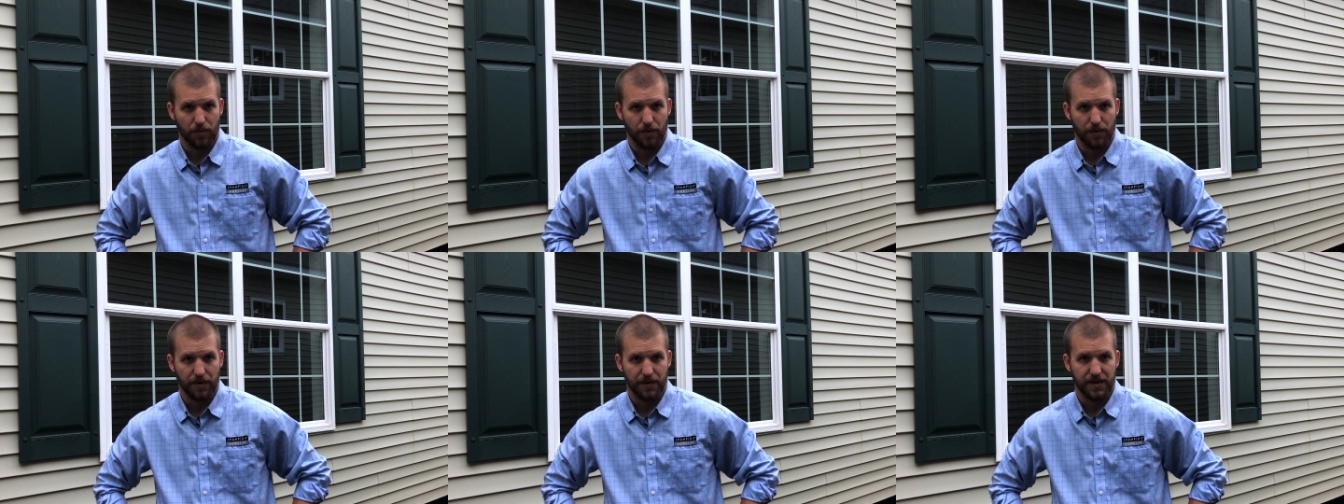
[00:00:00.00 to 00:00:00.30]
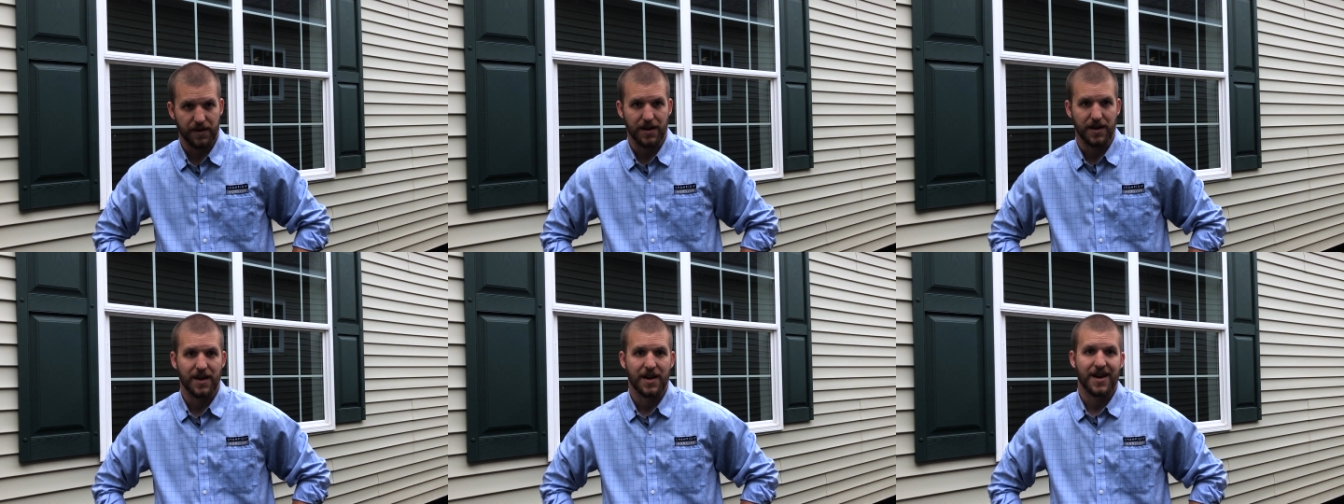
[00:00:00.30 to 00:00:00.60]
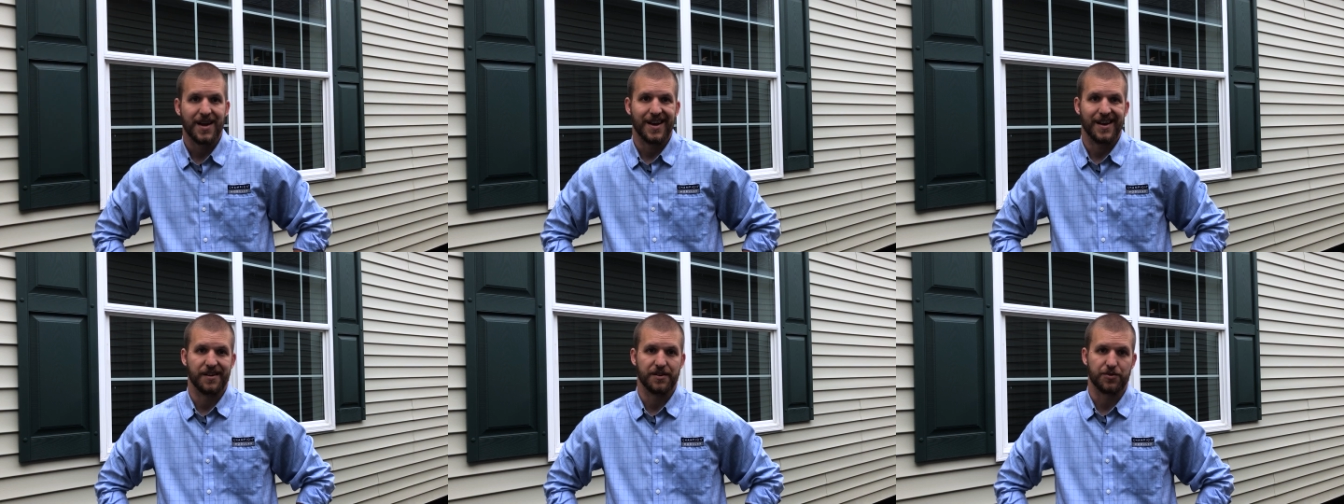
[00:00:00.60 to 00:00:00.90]
warranty
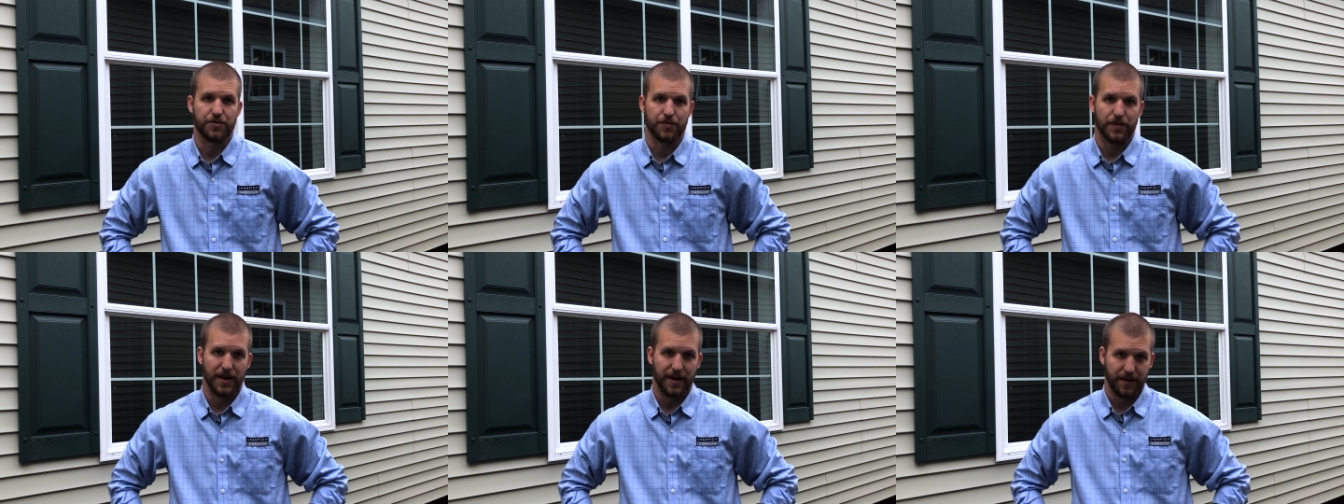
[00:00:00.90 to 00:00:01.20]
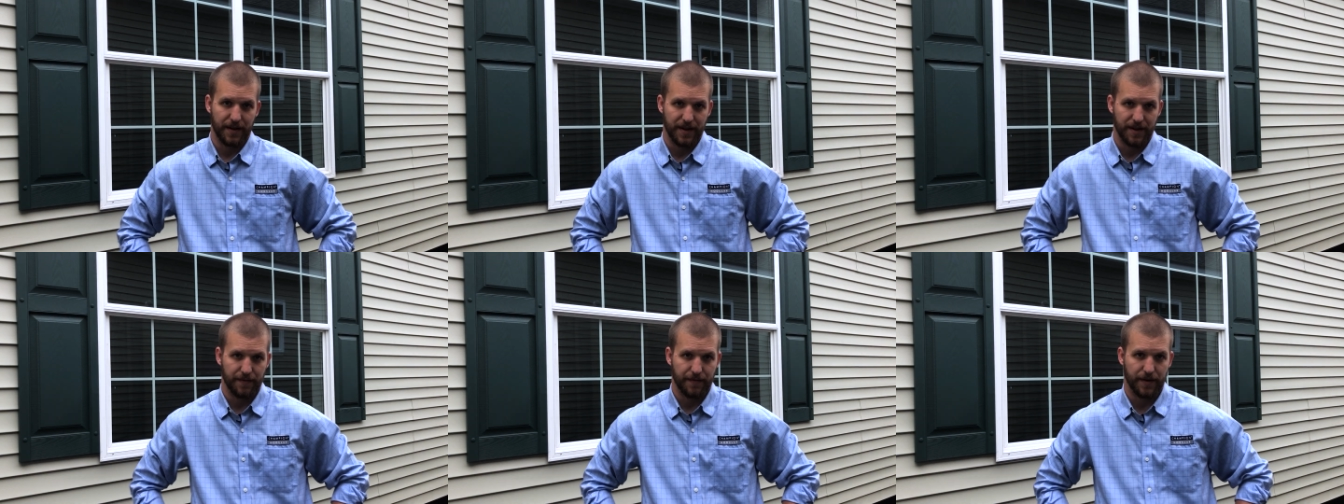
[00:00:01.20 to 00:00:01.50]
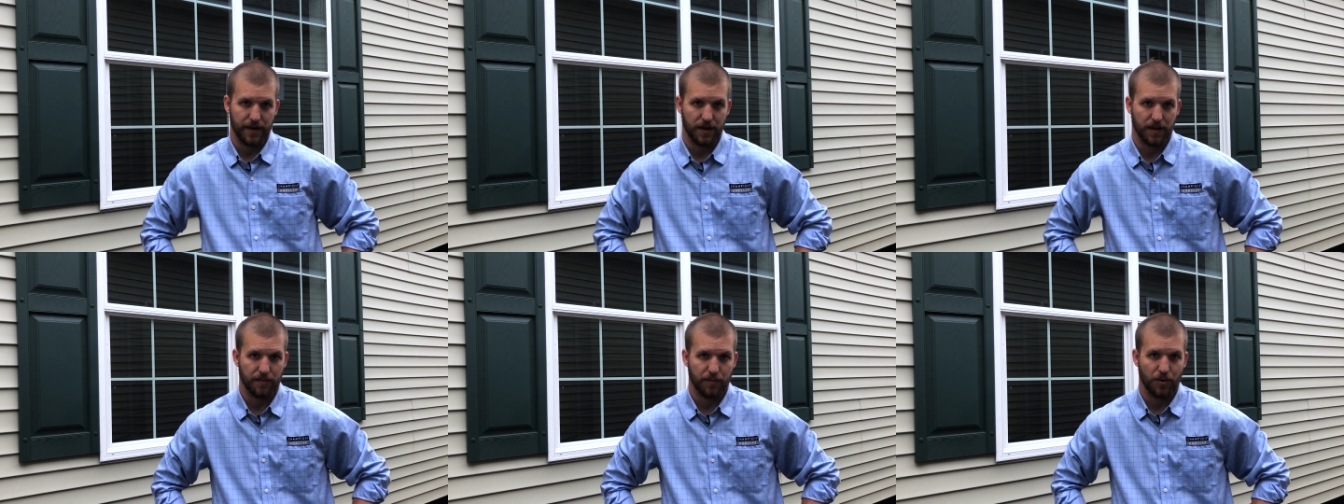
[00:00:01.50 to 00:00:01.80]
and is readily
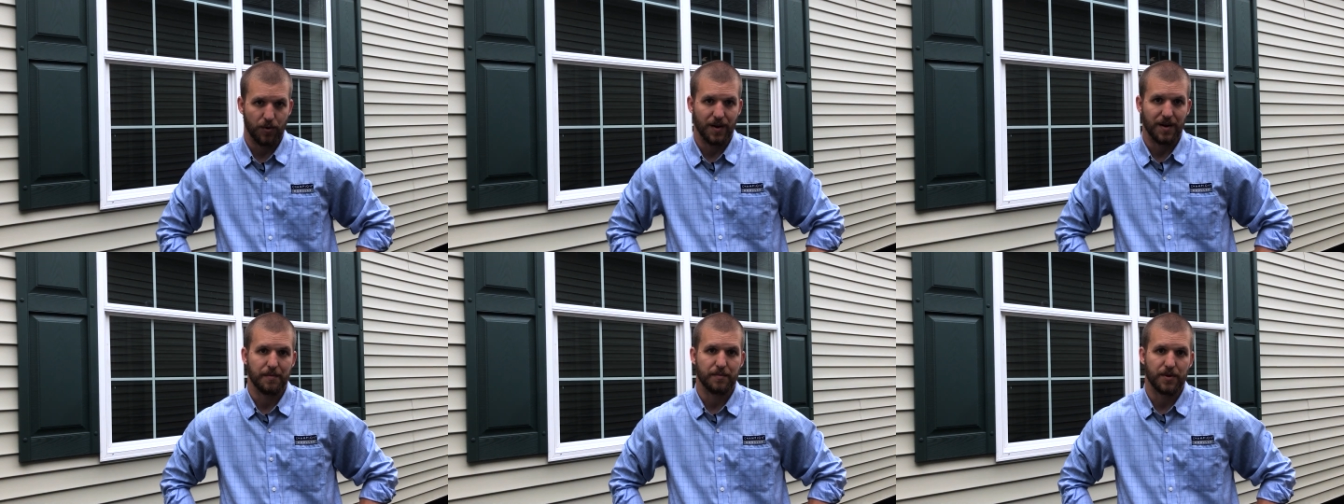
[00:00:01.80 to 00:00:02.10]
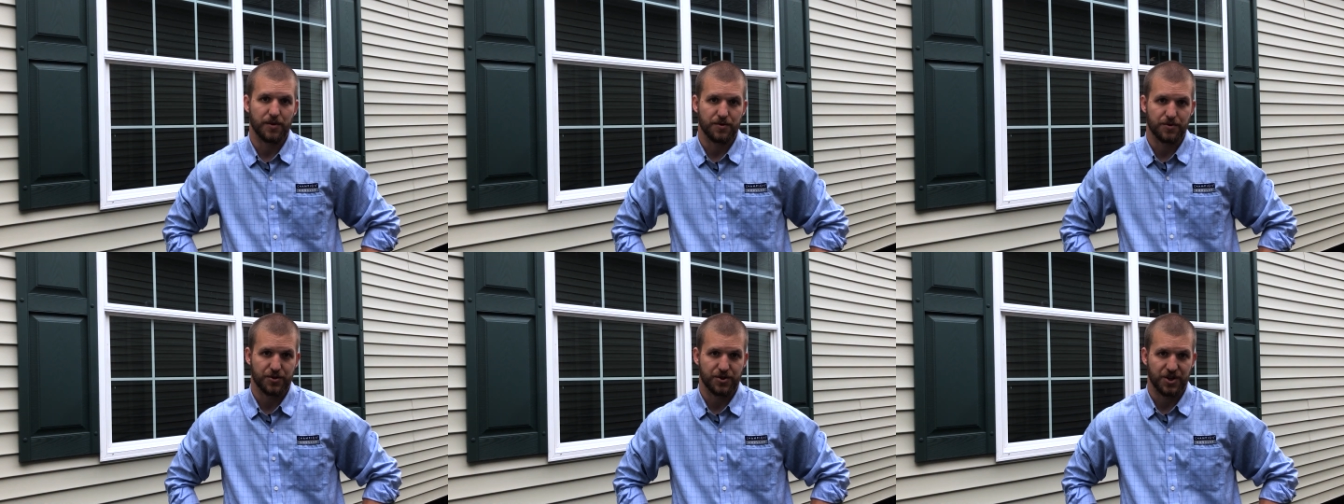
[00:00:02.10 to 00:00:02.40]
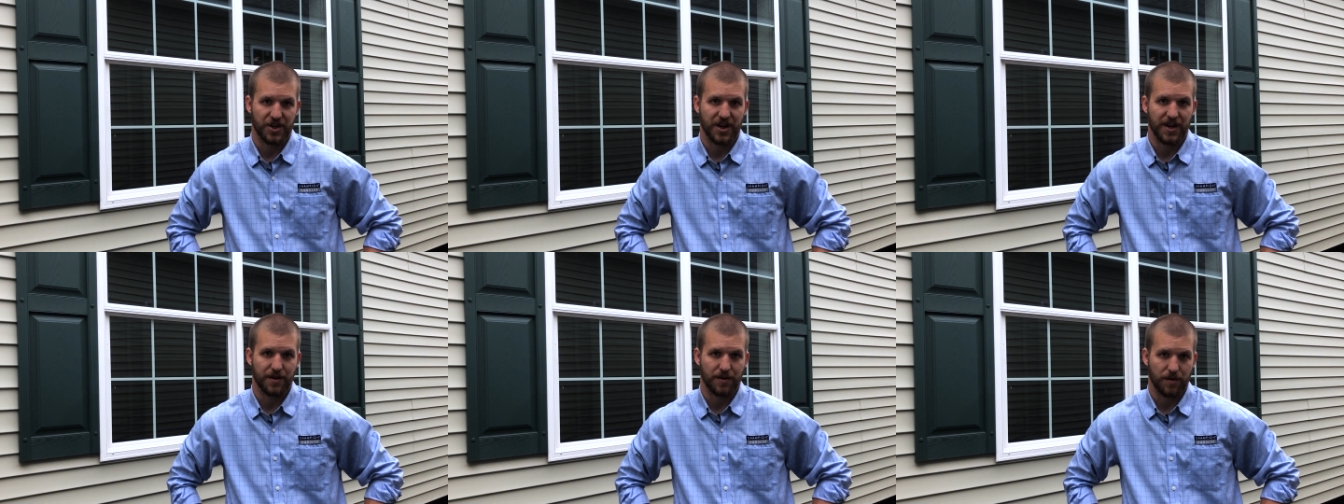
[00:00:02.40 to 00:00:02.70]
available at most
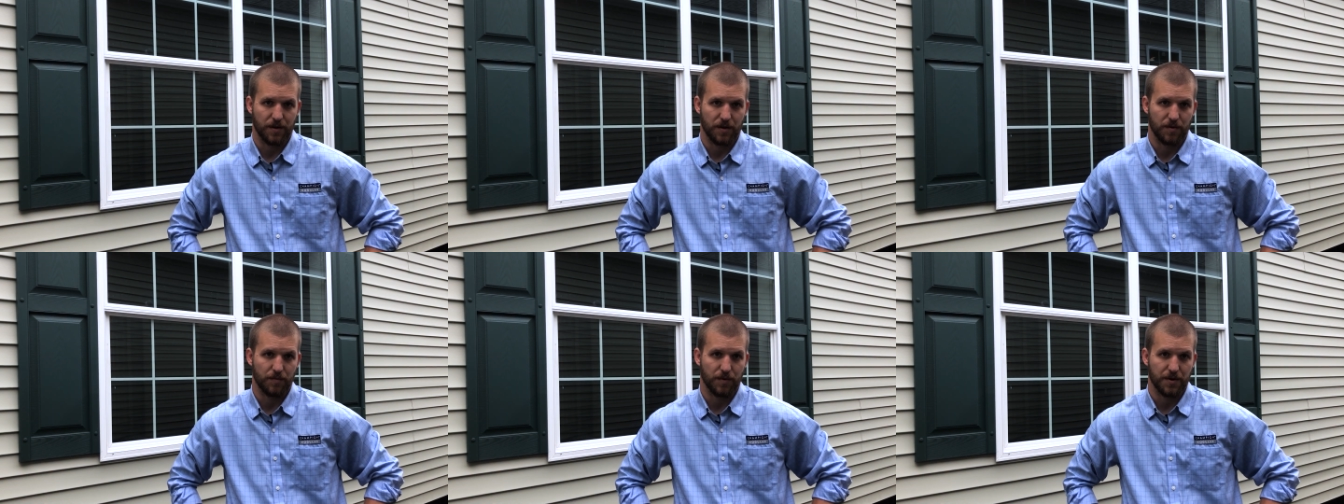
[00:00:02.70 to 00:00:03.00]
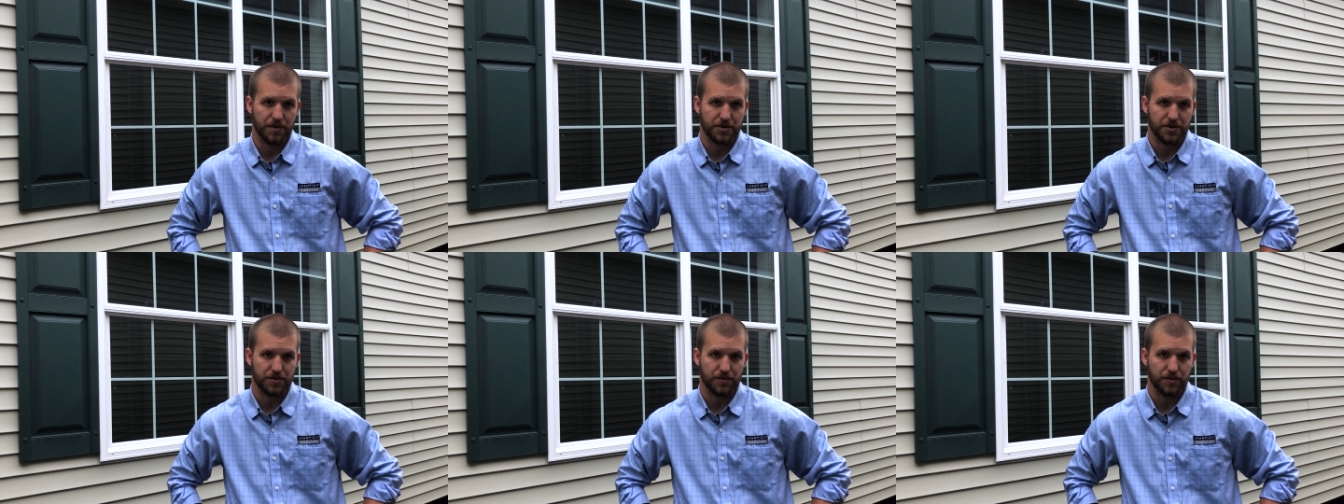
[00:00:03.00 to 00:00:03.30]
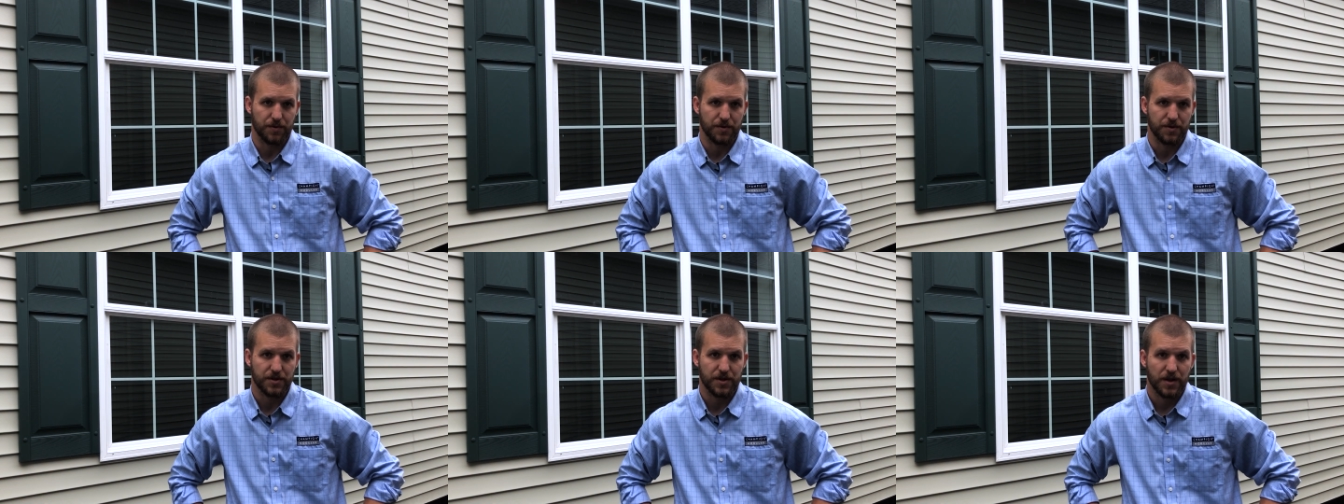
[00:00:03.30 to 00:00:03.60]
chain hardware
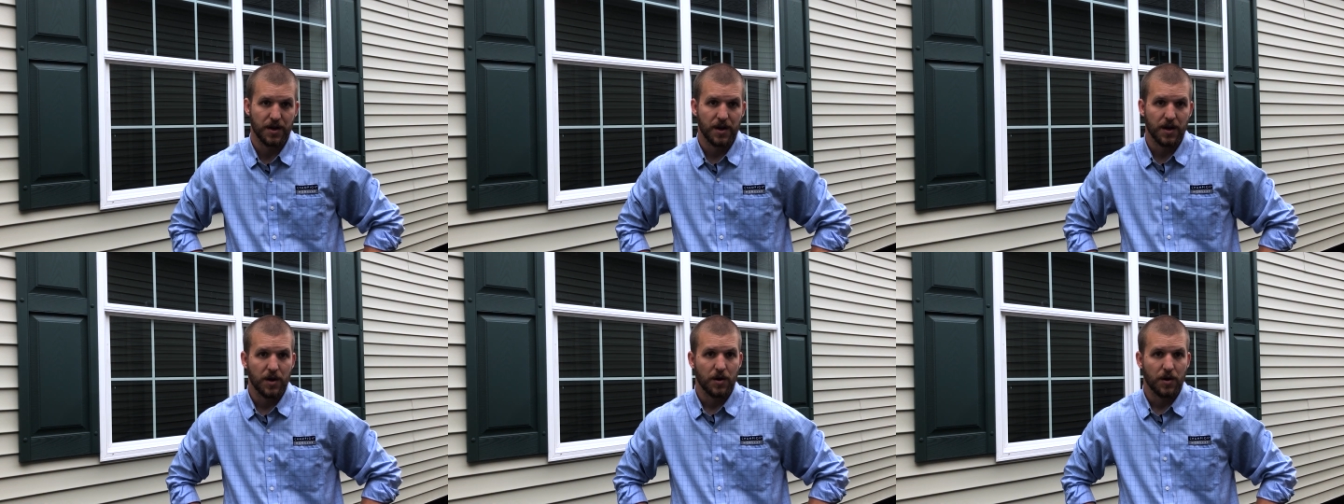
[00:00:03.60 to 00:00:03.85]
stores.